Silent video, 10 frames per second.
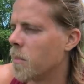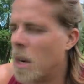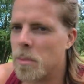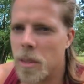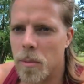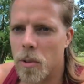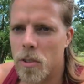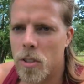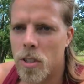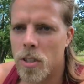perhaps I'm
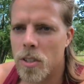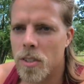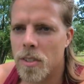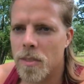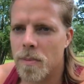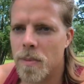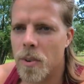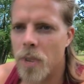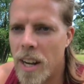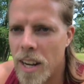not
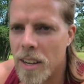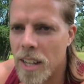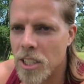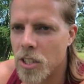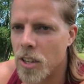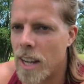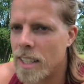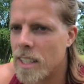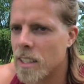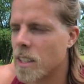really as good
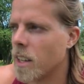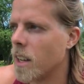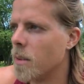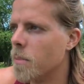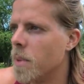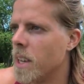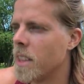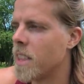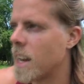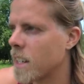at,
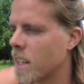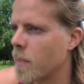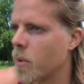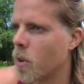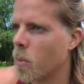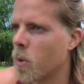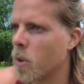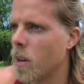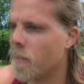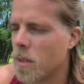being that type of role
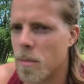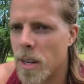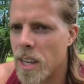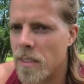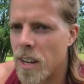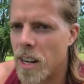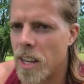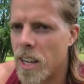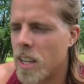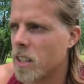model.
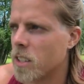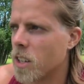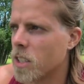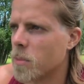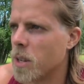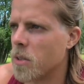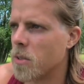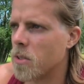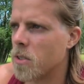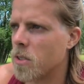Machiavelli talks
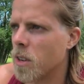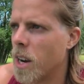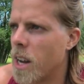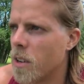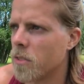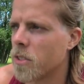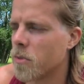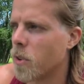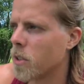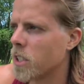about lions
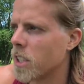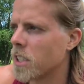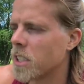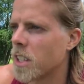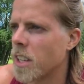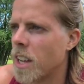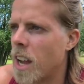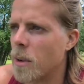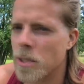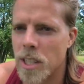and foxes.
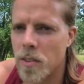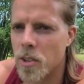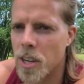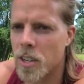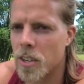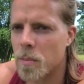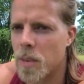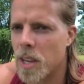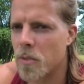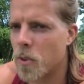I was never really good at
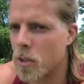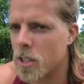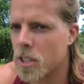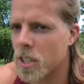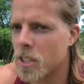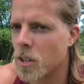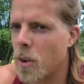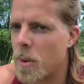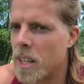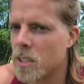being a fox, so
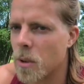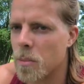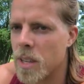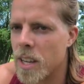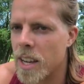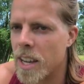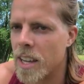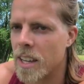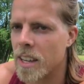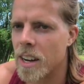I might as well be
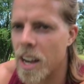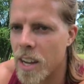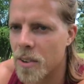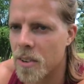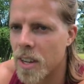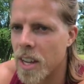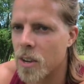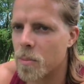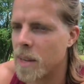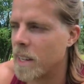a lion, a
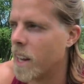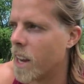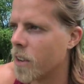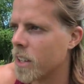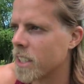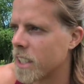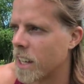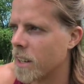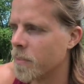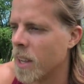complete lion instead,